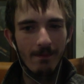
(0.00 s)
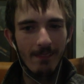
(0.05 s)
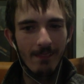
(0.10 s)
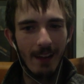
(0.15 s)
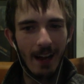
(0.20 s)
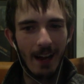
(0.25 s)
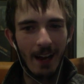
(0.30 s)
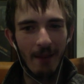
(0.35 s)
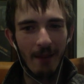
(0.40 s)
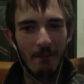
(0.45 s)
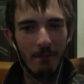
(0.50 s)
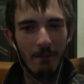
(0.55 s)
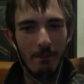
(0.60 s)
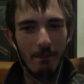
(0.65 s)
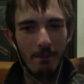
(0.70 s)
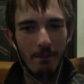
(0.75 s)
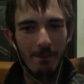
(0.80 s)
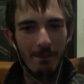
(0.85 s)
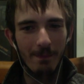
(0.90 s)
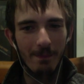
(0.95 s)
I'm
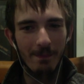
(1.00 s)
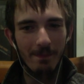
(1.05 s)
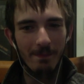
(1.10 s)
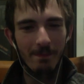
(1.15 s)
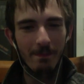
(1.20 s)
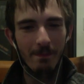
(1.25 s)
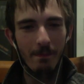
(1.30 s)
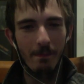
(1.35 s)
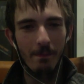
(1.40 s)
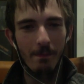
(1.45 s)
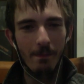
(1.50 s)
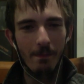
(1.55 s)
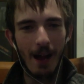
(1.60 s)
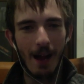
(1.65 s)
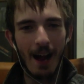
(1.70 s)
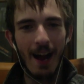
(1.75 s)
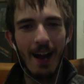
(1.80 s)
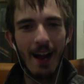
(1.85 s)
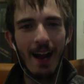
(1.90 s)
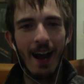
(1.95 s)

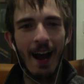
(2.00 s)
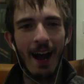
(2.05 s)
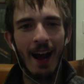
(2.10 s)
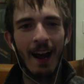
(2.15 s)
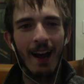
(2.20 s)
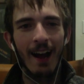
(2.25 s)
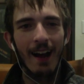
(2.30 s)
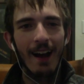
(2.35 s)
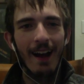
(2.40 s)
I